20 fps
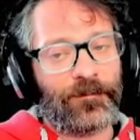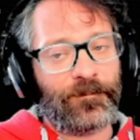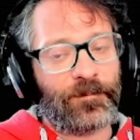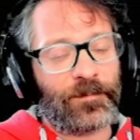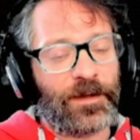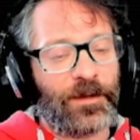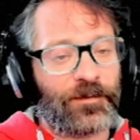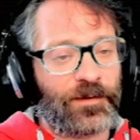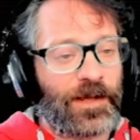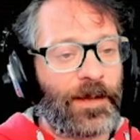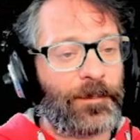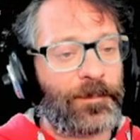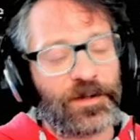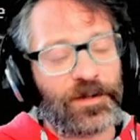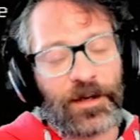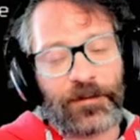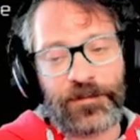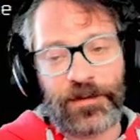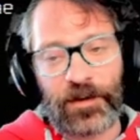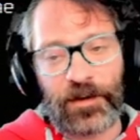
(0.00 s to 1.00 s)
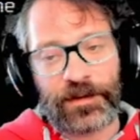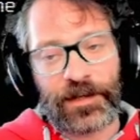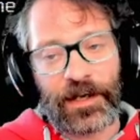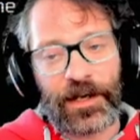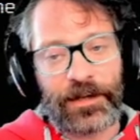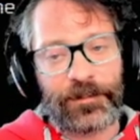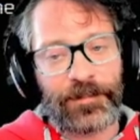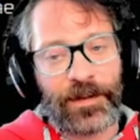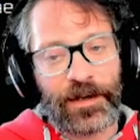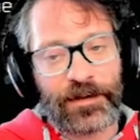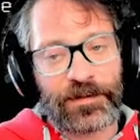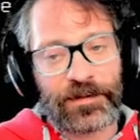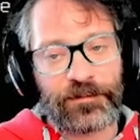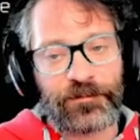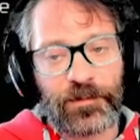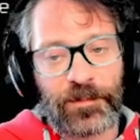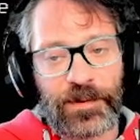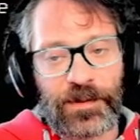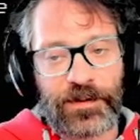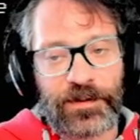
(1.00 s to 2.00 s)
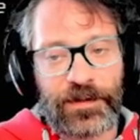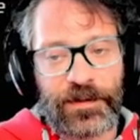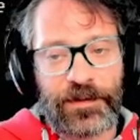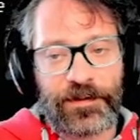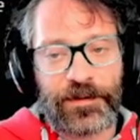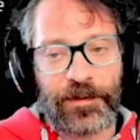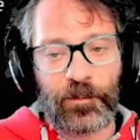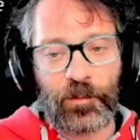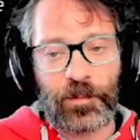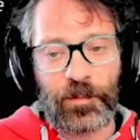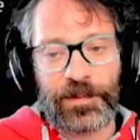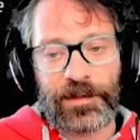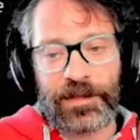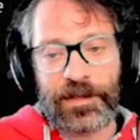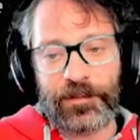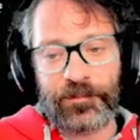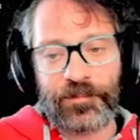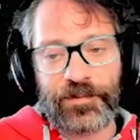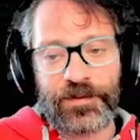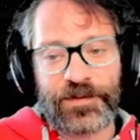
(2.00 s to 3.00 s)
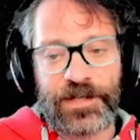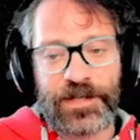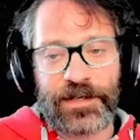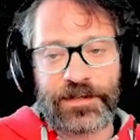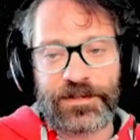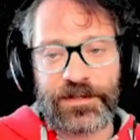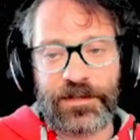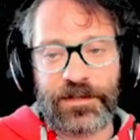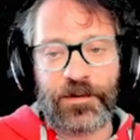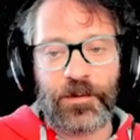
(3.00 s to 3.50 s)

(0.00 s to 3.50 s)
level up enough, they'll gain passive abilities that will begin protecting